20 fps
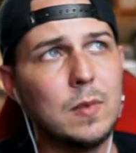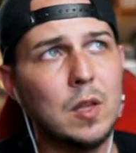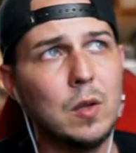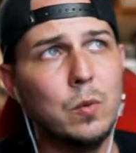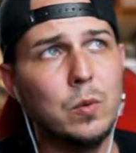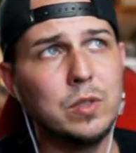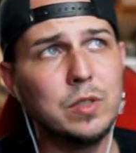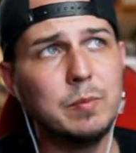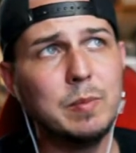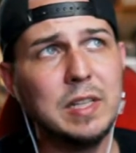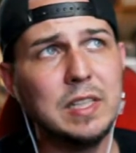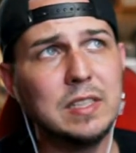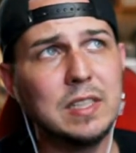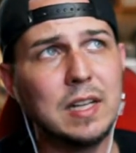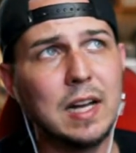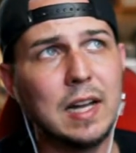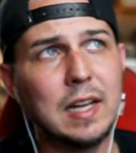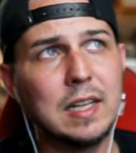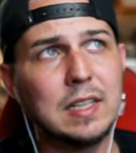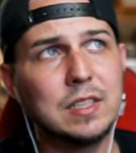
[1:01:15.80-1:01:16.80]
which means that
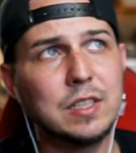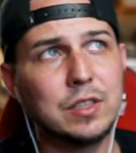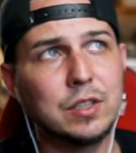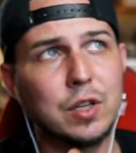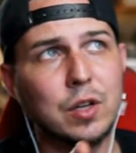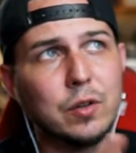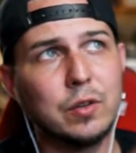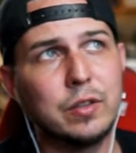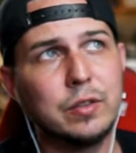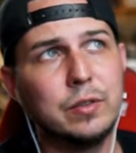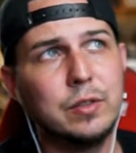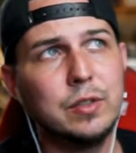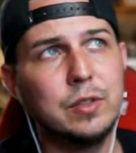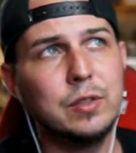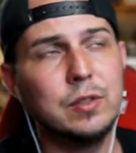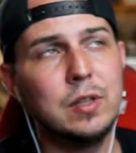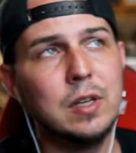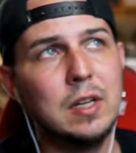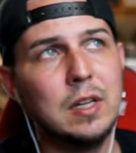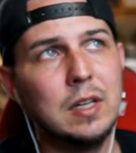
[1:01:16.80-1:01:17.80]
I can just go
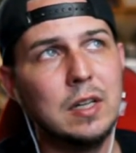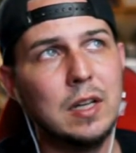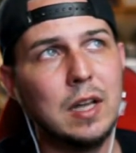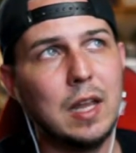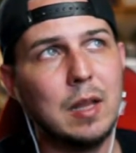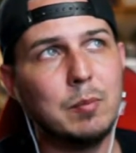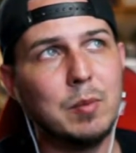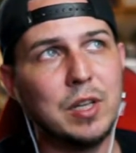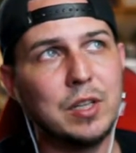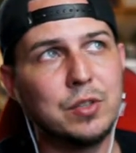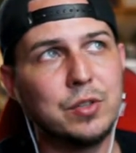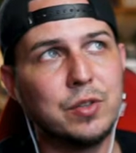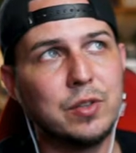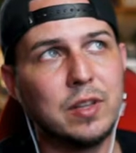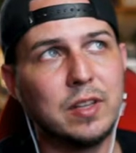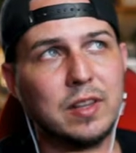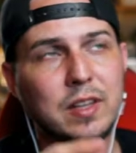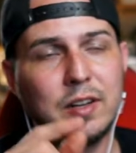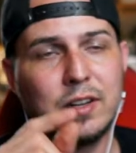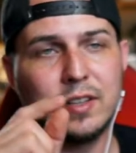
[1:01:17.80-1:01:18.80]
through and make sure
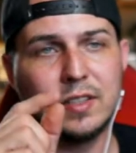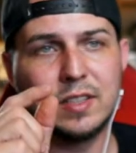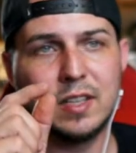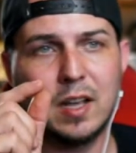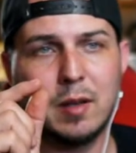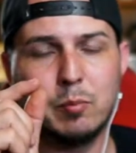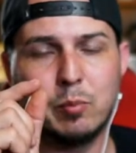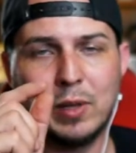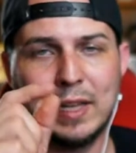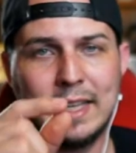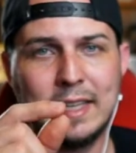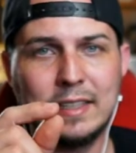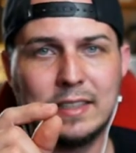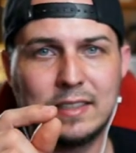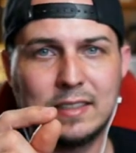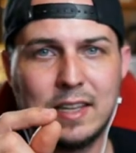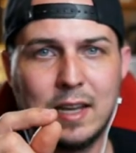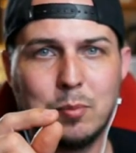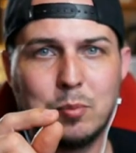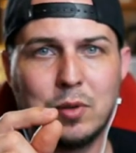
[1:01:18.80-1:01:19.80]
that there's a blank
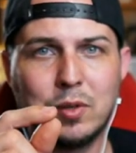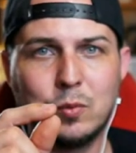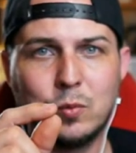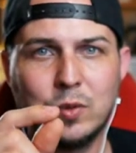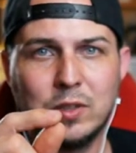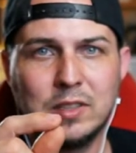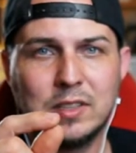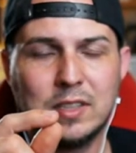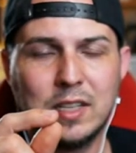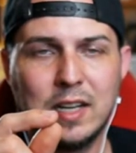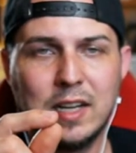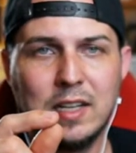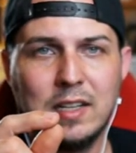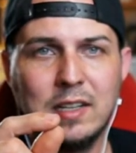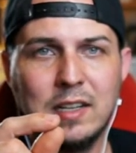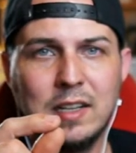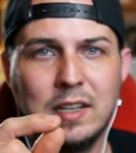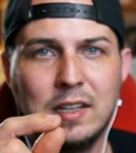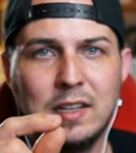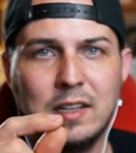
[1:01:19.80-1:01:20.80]
step on one side,
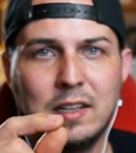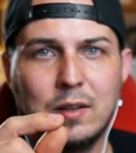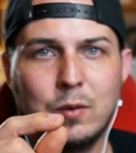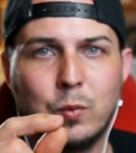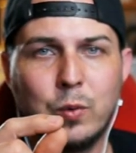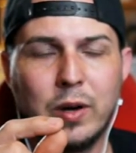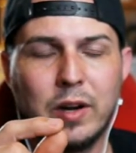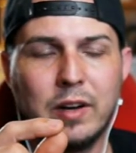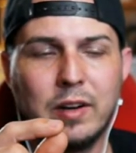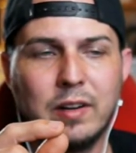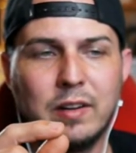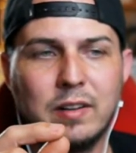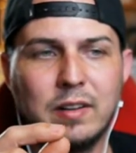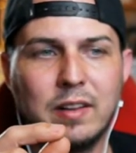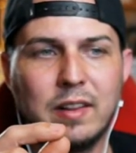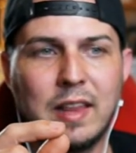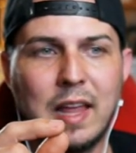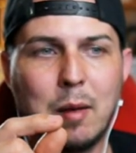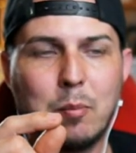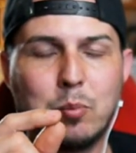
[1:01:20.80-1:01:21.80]
where
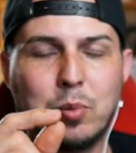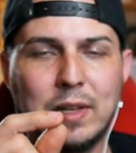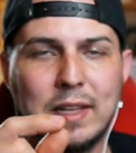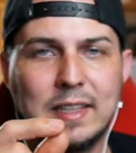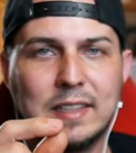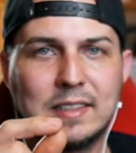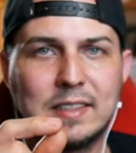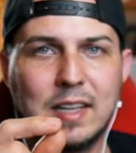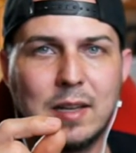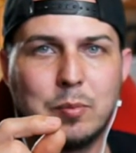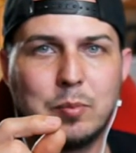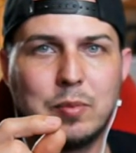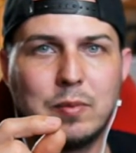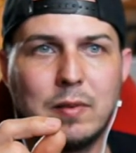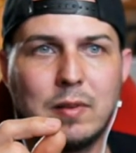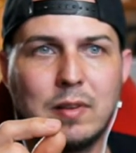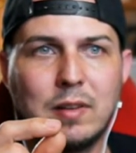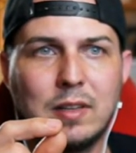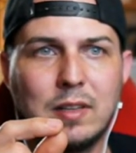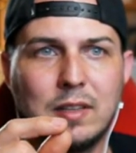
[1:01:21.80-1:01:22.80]
that blank step
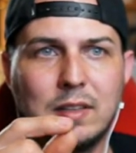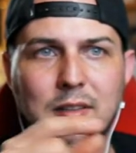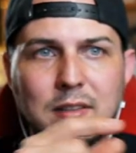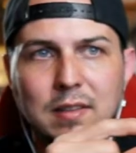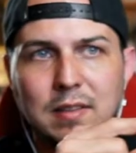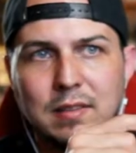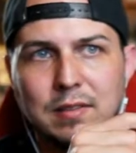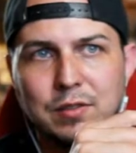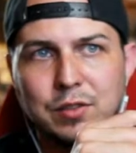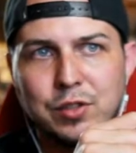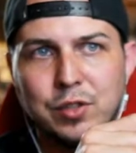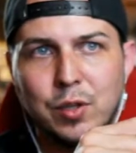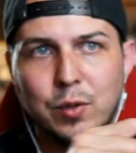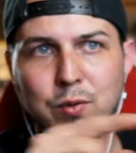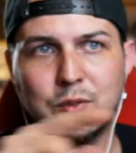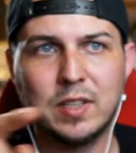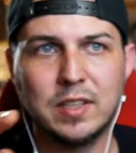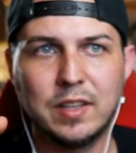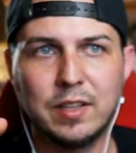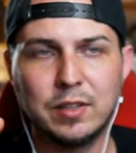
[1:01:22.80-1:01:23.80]

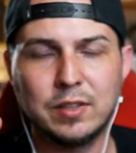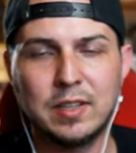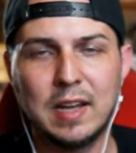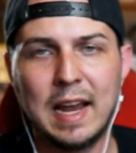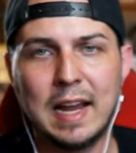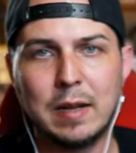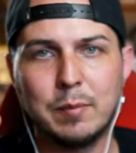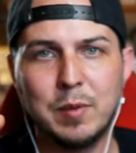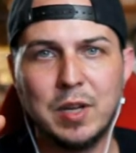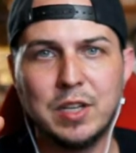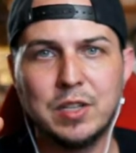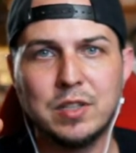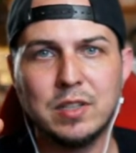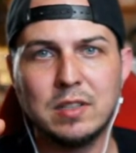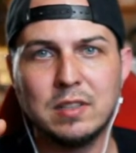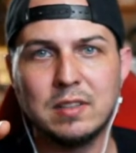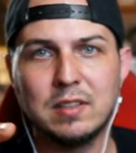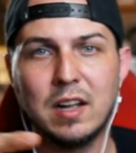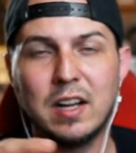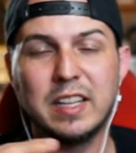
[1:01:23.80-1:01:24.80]
shows that there's
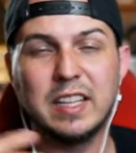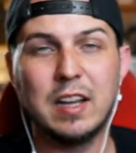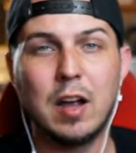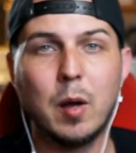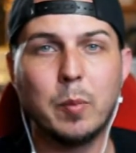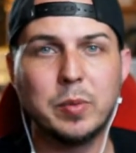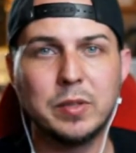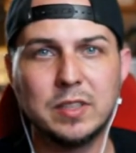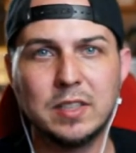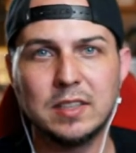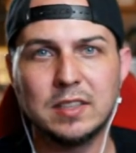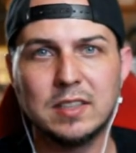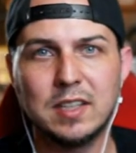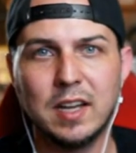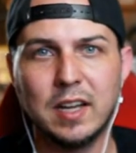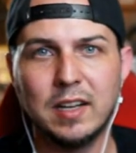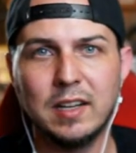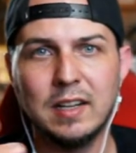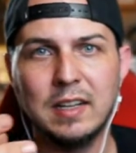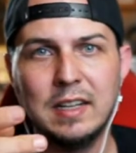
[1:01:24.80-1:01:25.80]
animation on the opposite
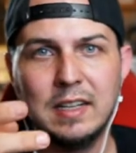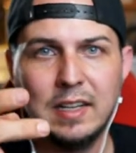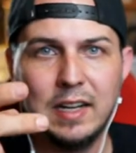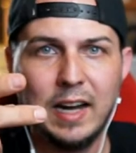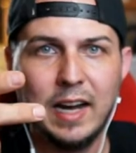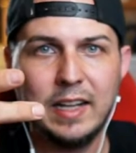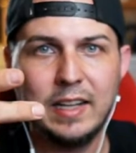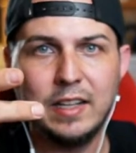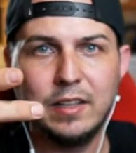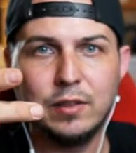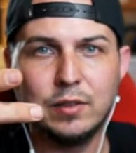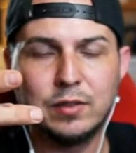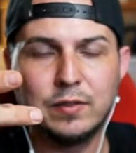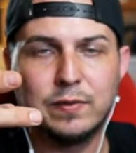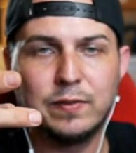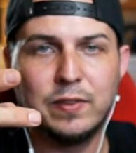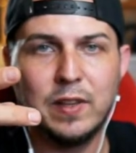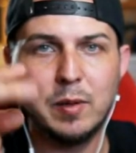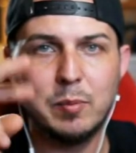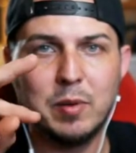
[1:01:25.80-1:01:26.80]
side, and then those
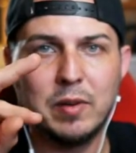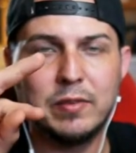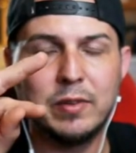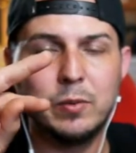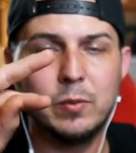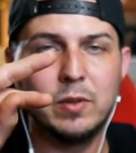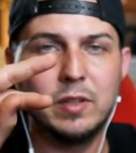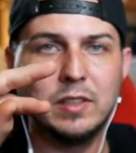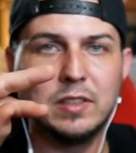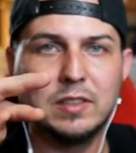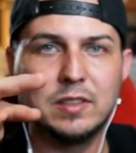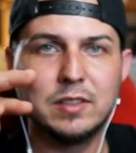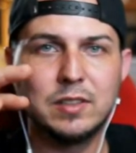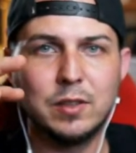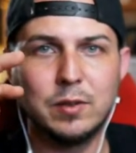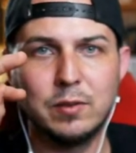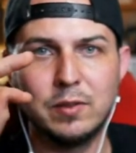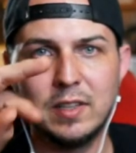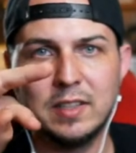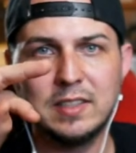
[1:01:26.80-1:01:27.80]
flip every one.
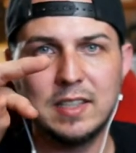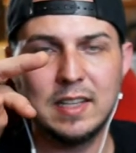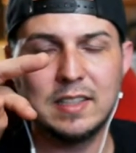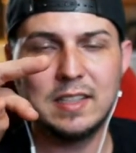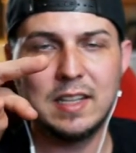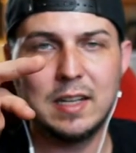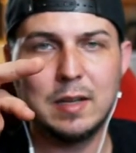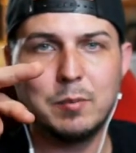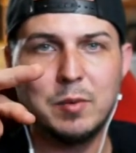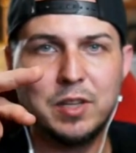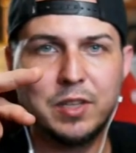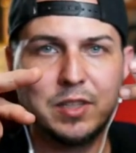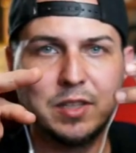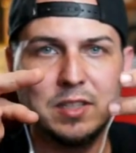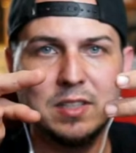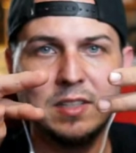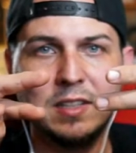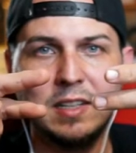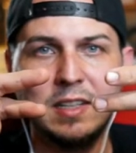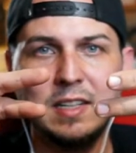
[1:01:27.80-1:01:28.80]
So this has
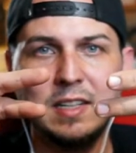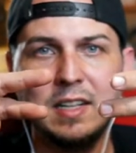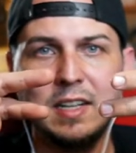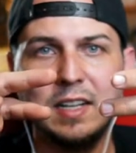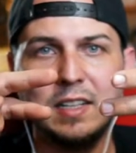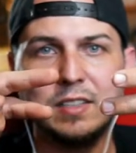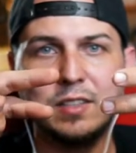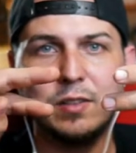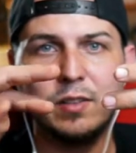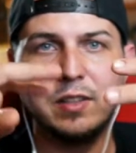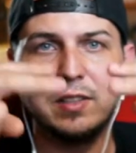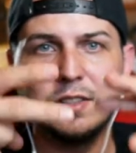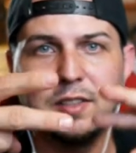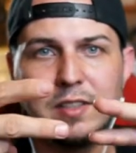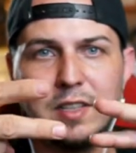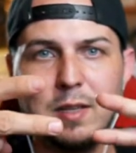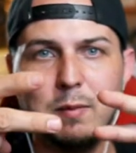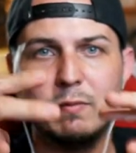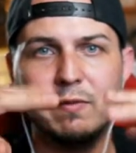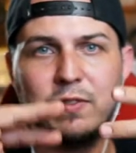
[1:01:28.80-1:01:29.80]
animation, so they just
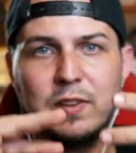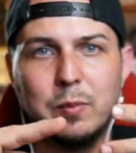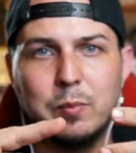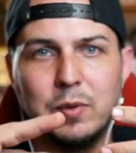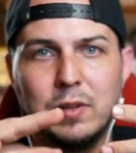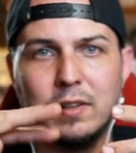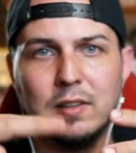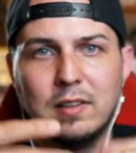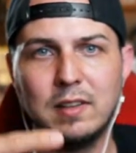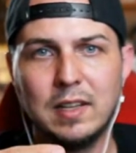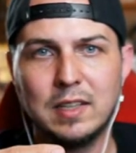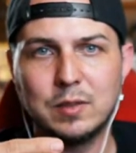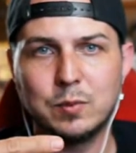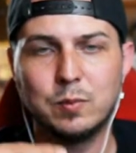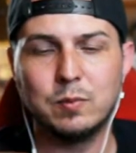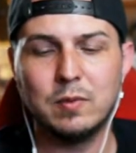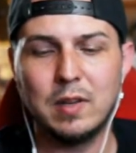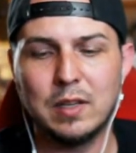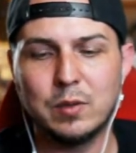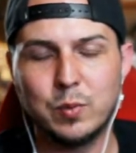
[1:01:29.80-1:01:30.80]
keep flipping
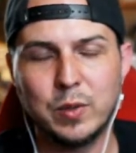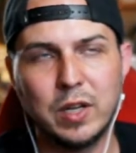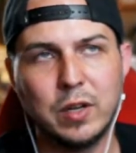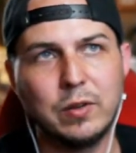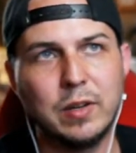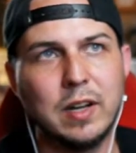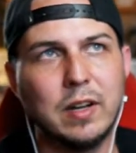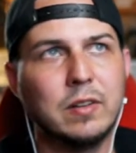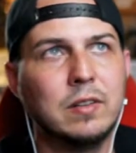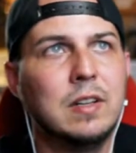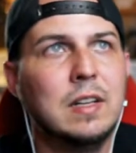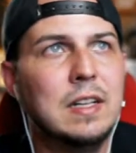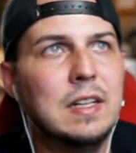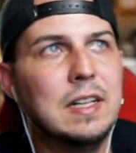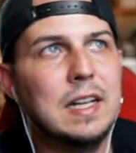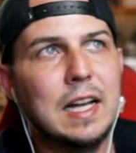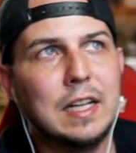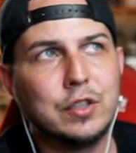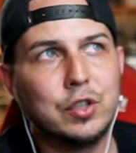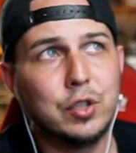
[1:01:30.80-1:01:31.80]
as we go down.
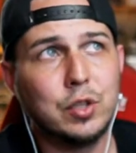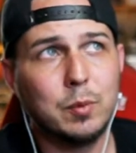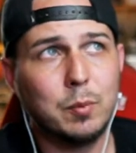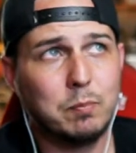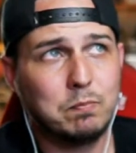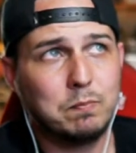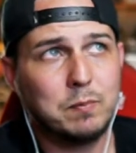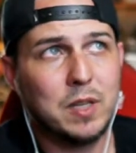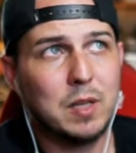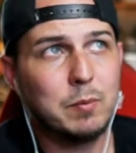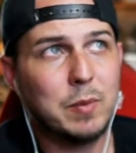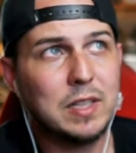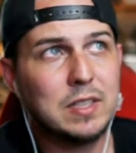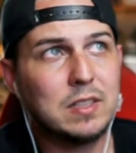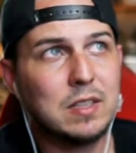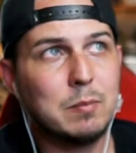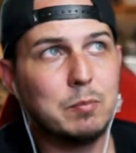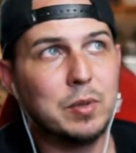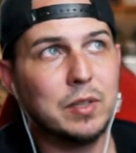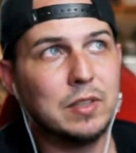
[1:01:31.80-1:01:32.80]
And so you can
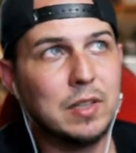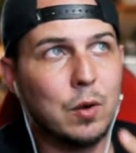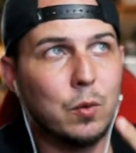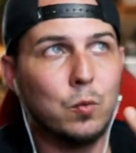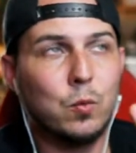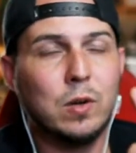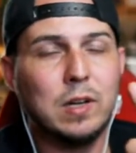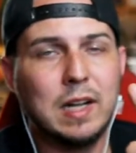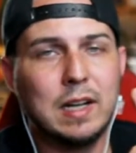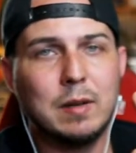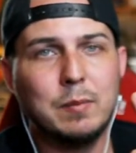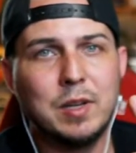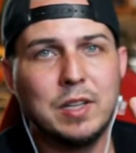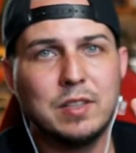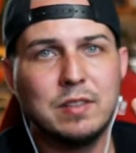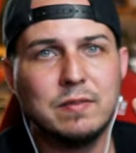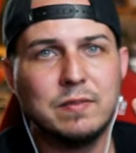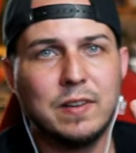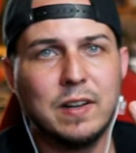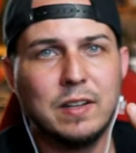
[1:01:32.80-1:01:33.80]
basically build out one
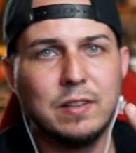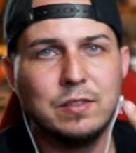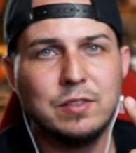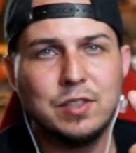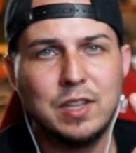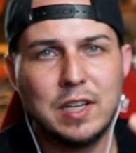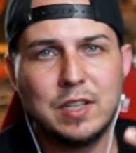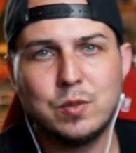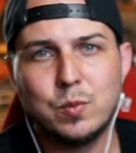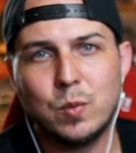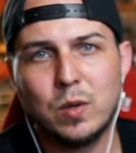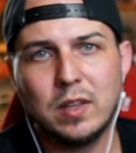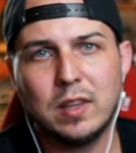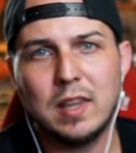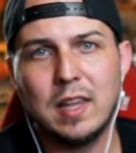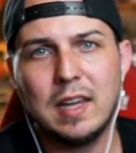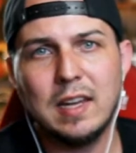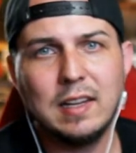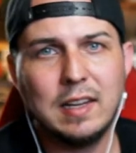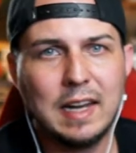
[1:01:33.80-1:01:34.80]
animation file, change one
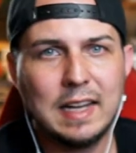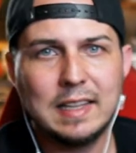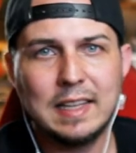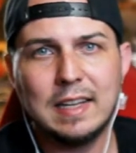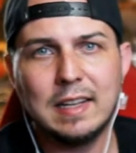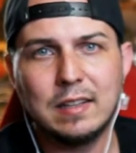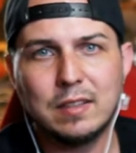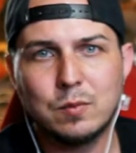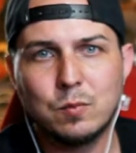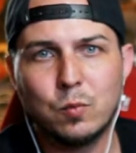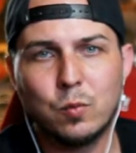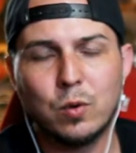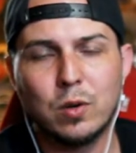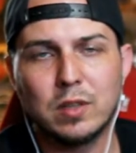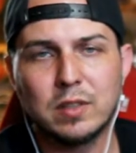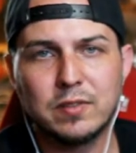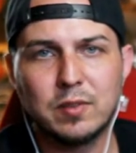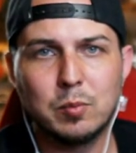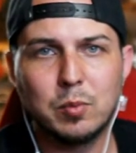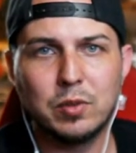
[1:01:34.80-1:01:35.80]
thing, and then it
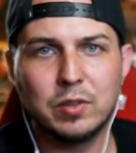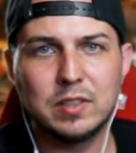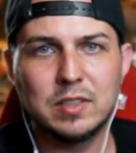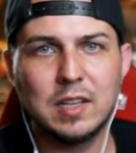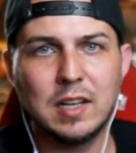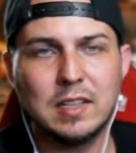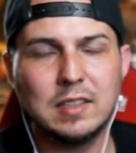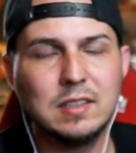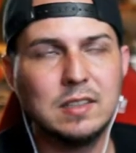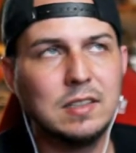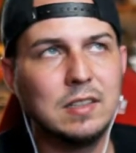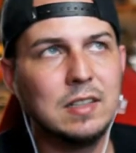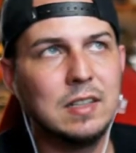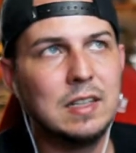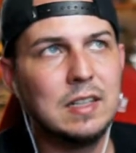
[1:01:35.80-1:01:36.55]
works for both sides.